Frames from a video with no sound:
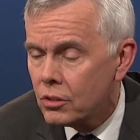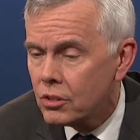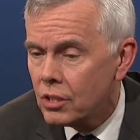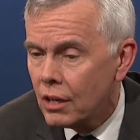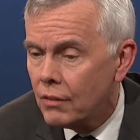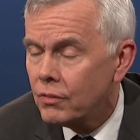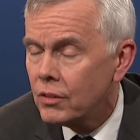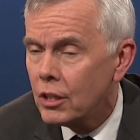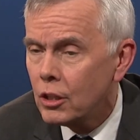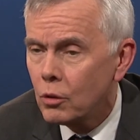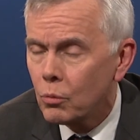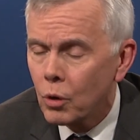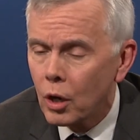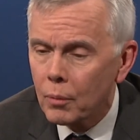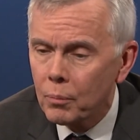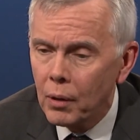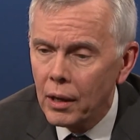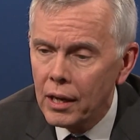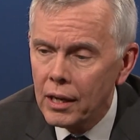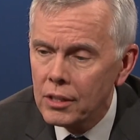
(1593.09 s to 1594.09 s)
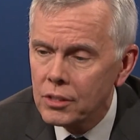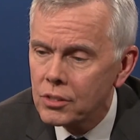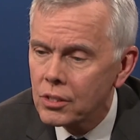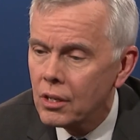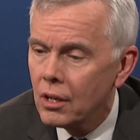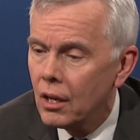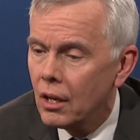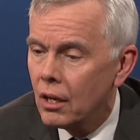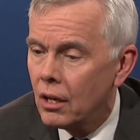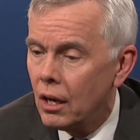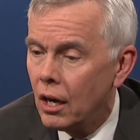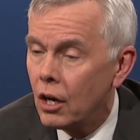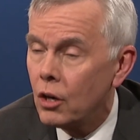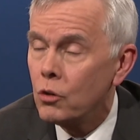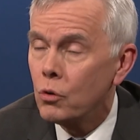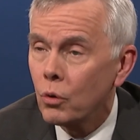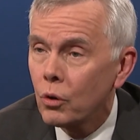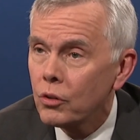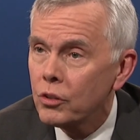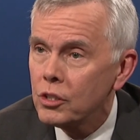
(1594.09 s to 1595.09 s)
safety in the workplace. Our
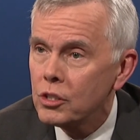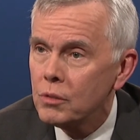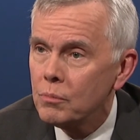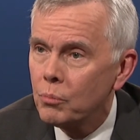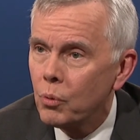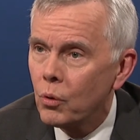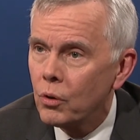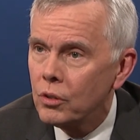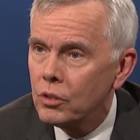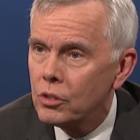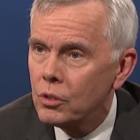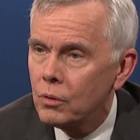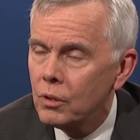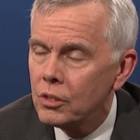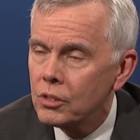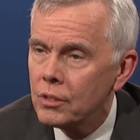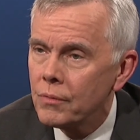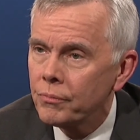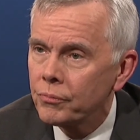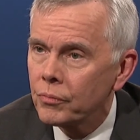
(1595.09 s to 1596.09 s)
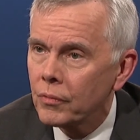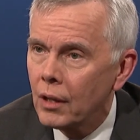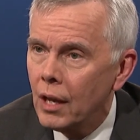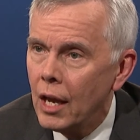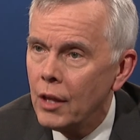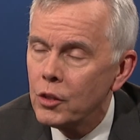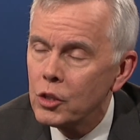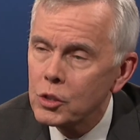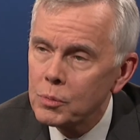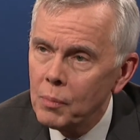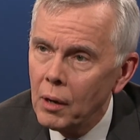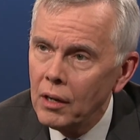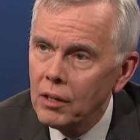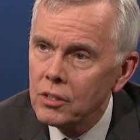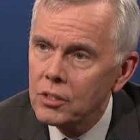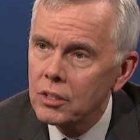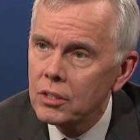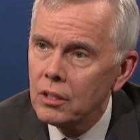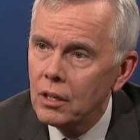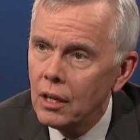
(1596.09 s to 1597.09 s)
north is important to us. And the
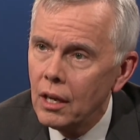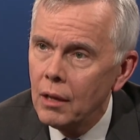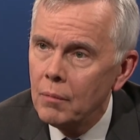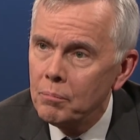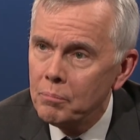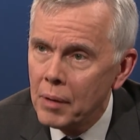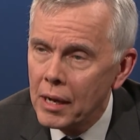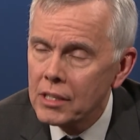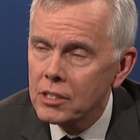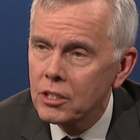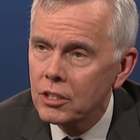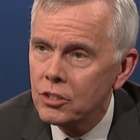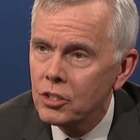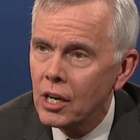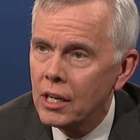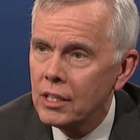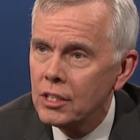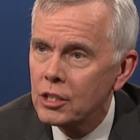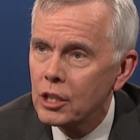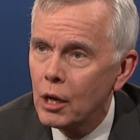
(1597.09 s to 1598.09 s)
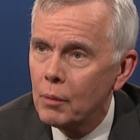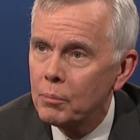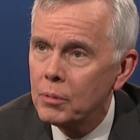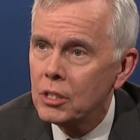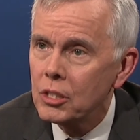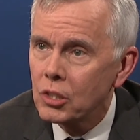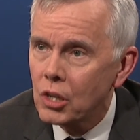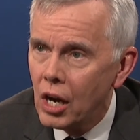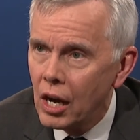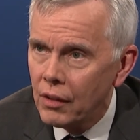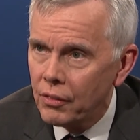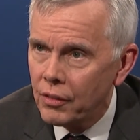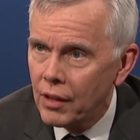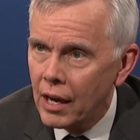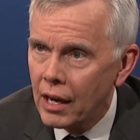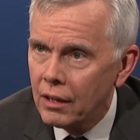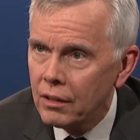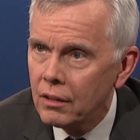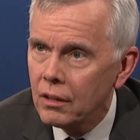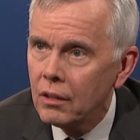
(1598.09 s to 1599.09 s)
smartest and best Chinese companies got
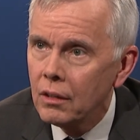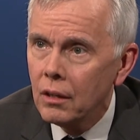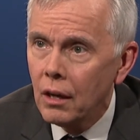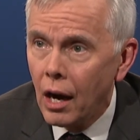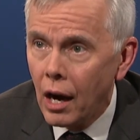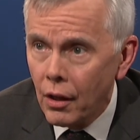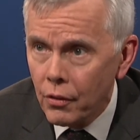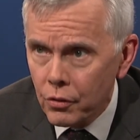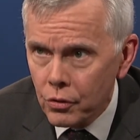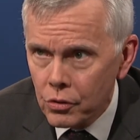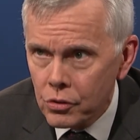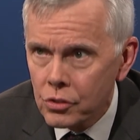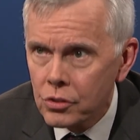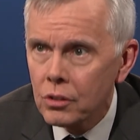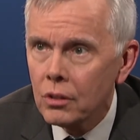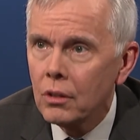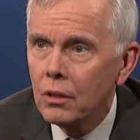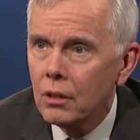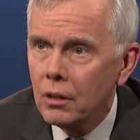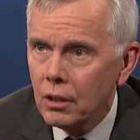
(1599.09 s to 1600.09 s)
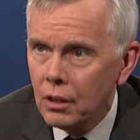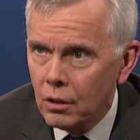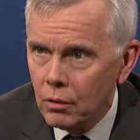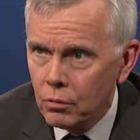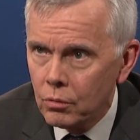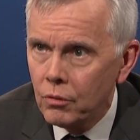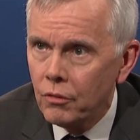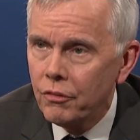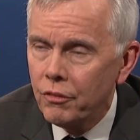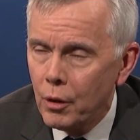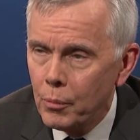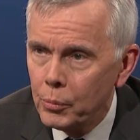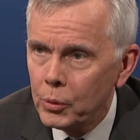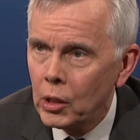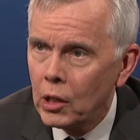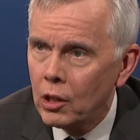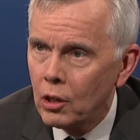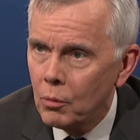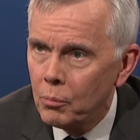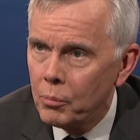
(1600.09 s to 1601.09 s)
that. Others, fumbled
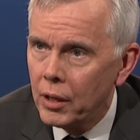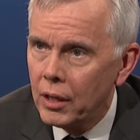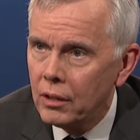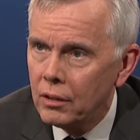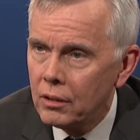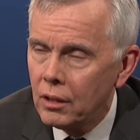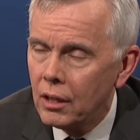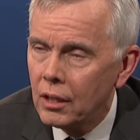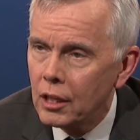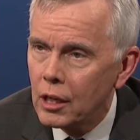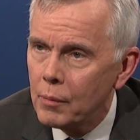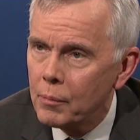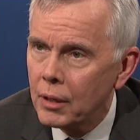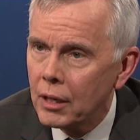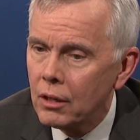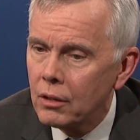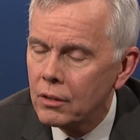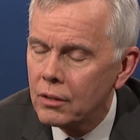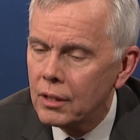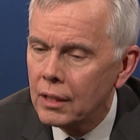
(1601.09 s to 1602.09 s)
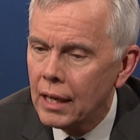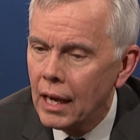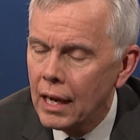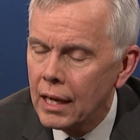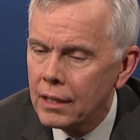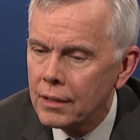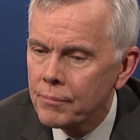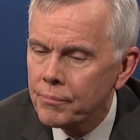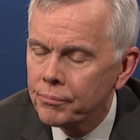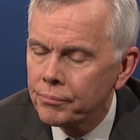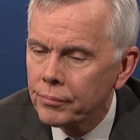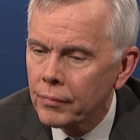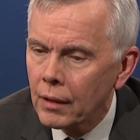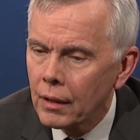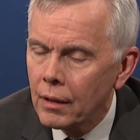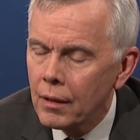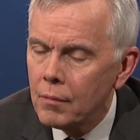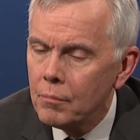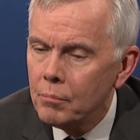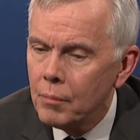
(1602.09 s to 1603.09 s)
a little bit coming out of the gate.
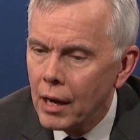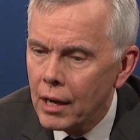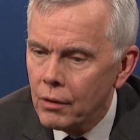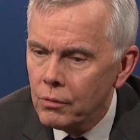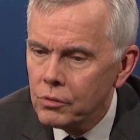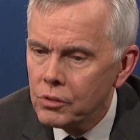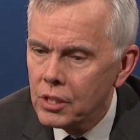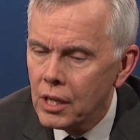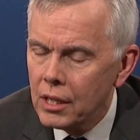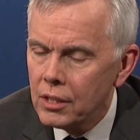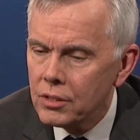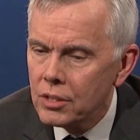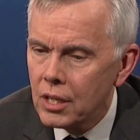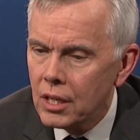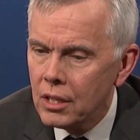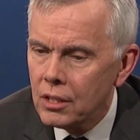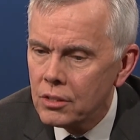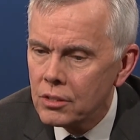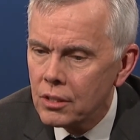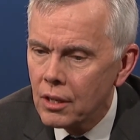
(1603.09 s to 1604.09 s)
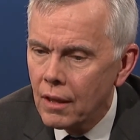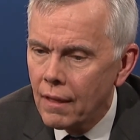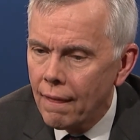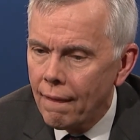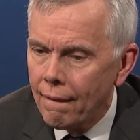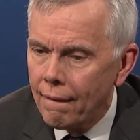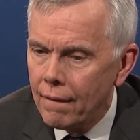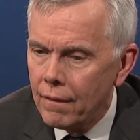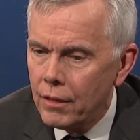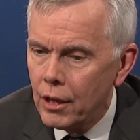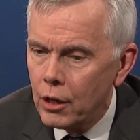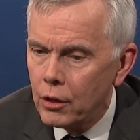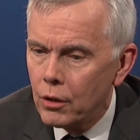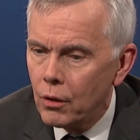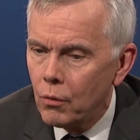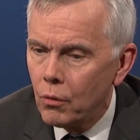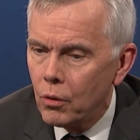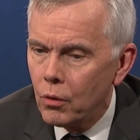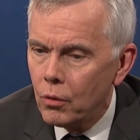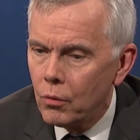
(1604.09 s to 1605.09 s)
My own sense is that
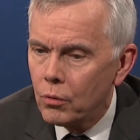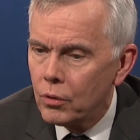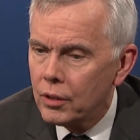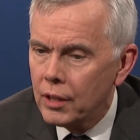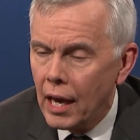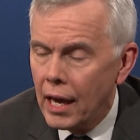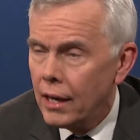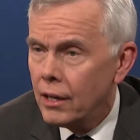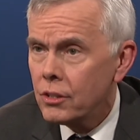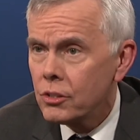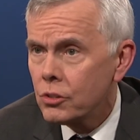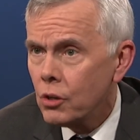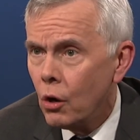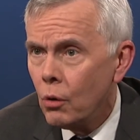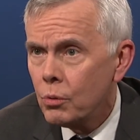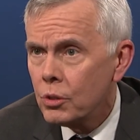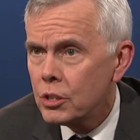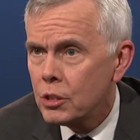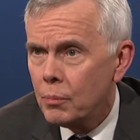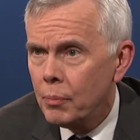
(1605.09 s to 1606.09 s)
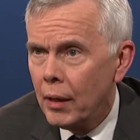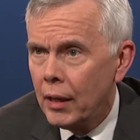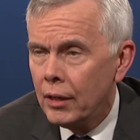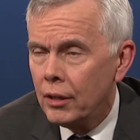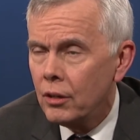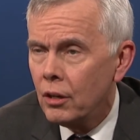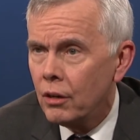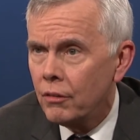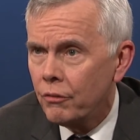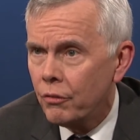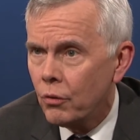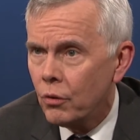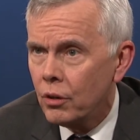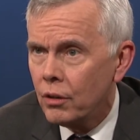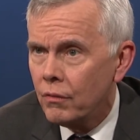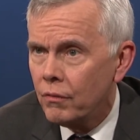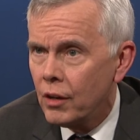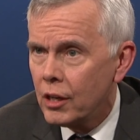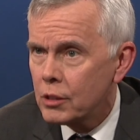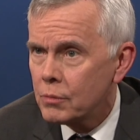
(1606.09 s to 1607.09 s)
Canada's always depended on foreign
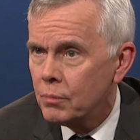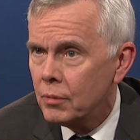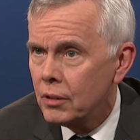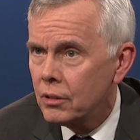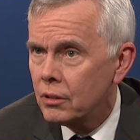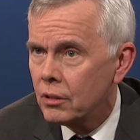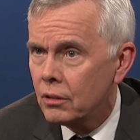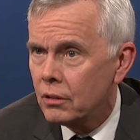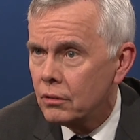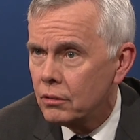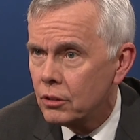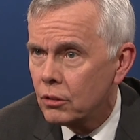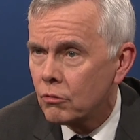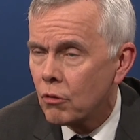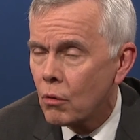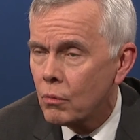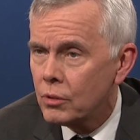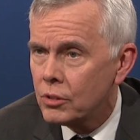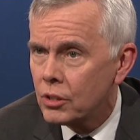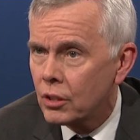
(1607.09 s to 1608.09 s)
investment to grow its